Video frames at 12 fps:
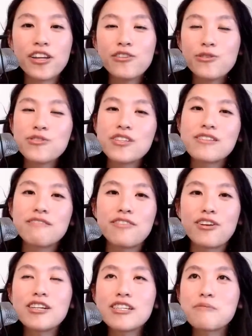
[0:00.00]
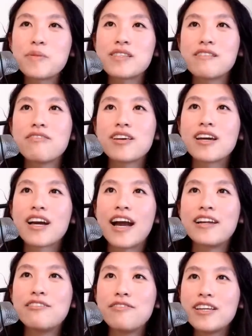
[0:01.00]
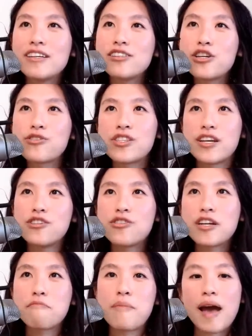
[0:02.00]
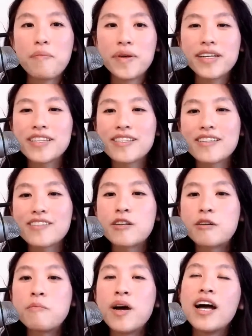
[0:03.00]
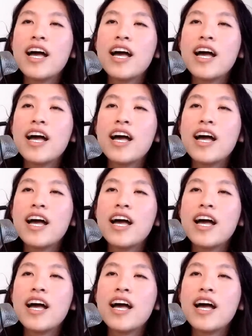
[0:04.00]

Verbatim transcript: He uses a very specific kind of heliocentric mapping system